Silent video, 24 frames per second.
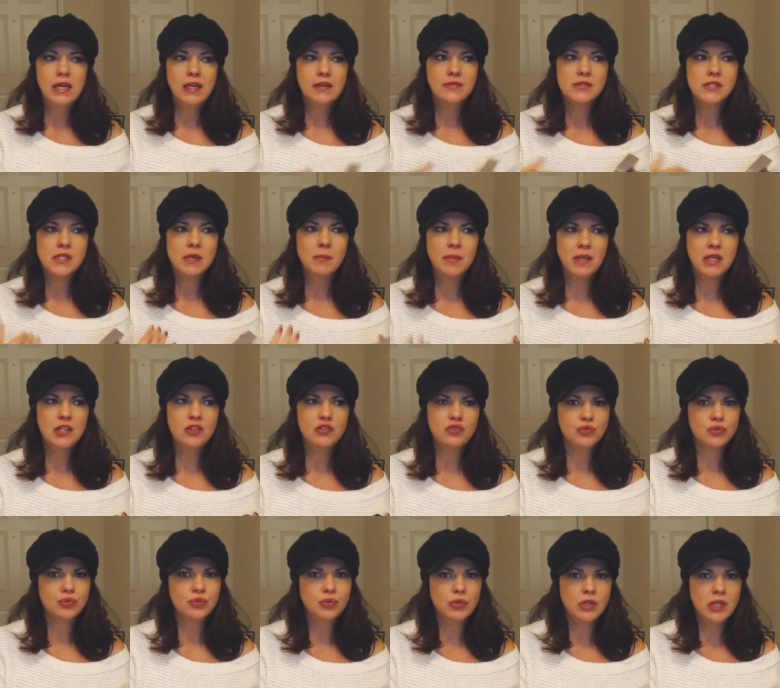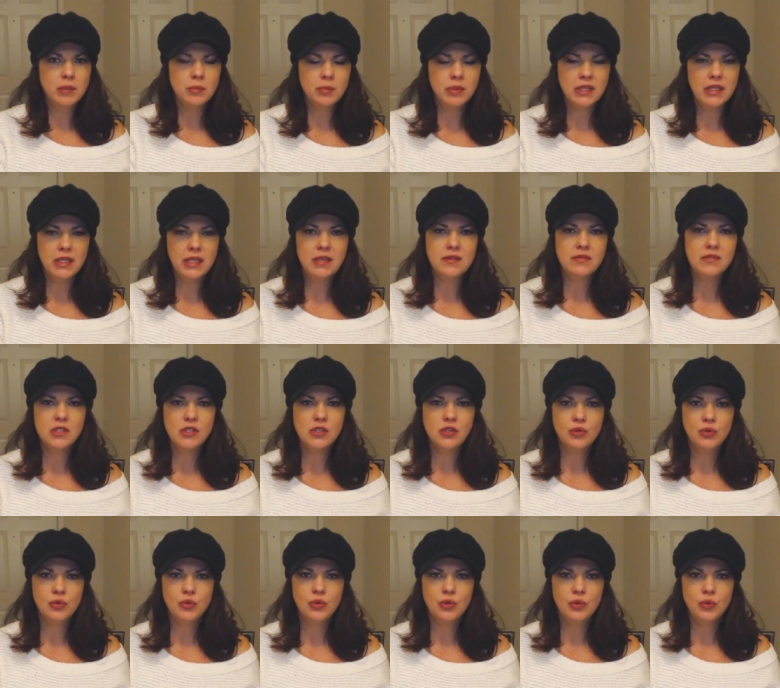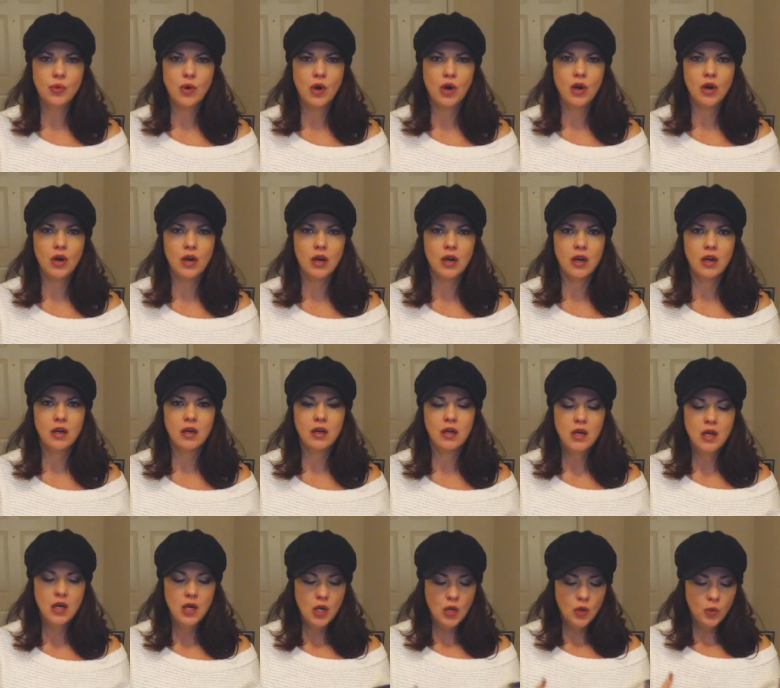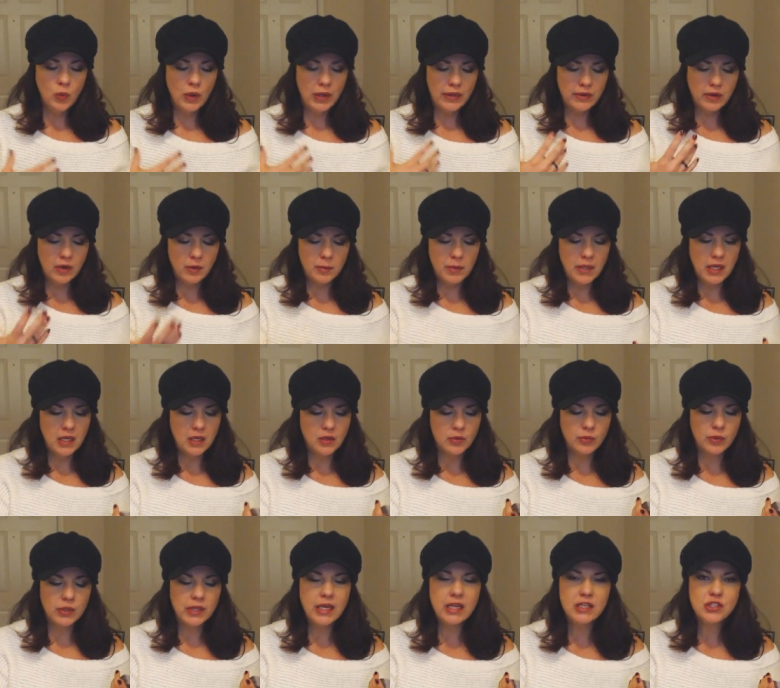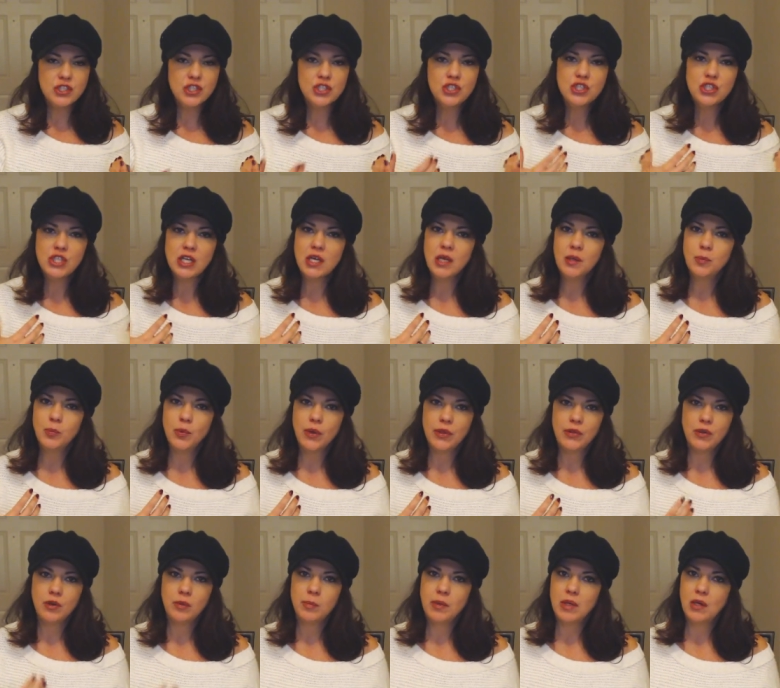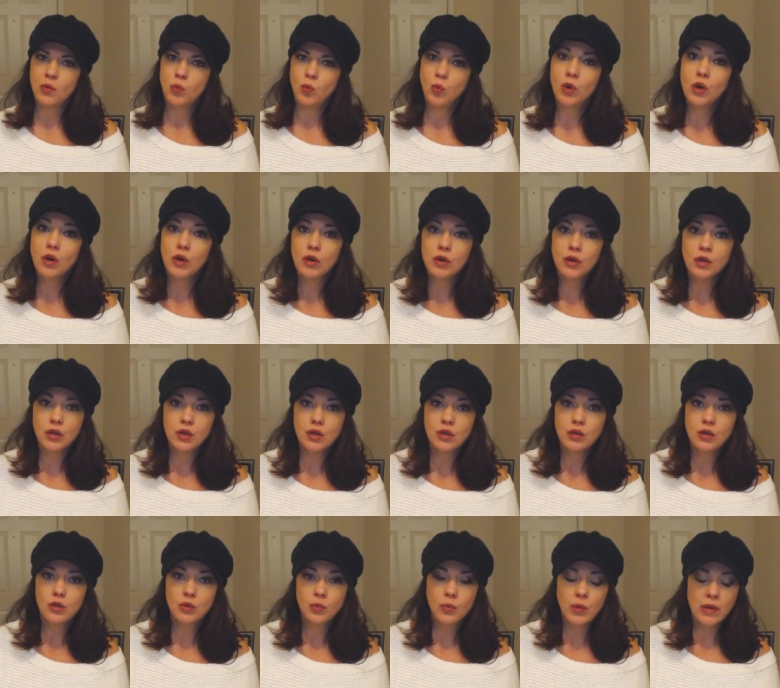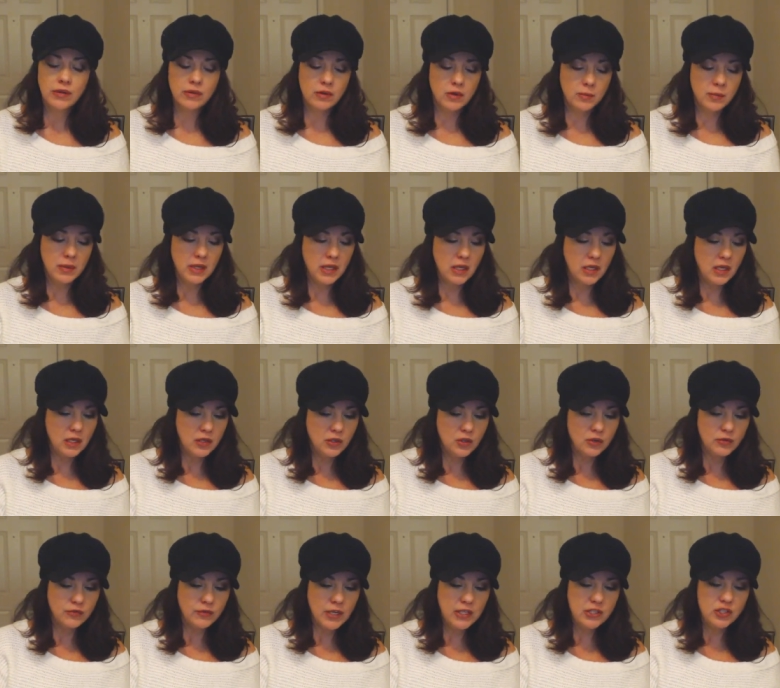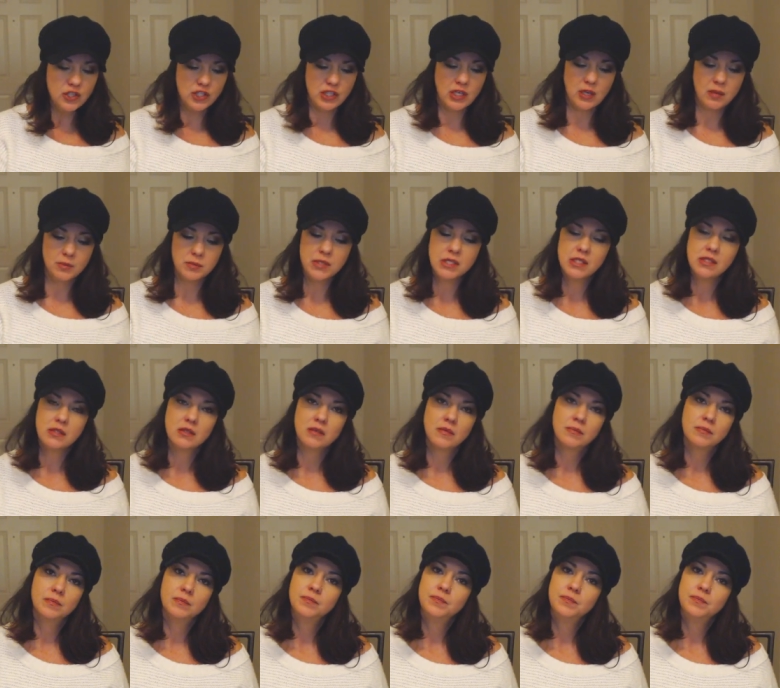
if somebody truly believes in who you are, whether it be in a relationship, whether it be at work, whether it be in your friendships,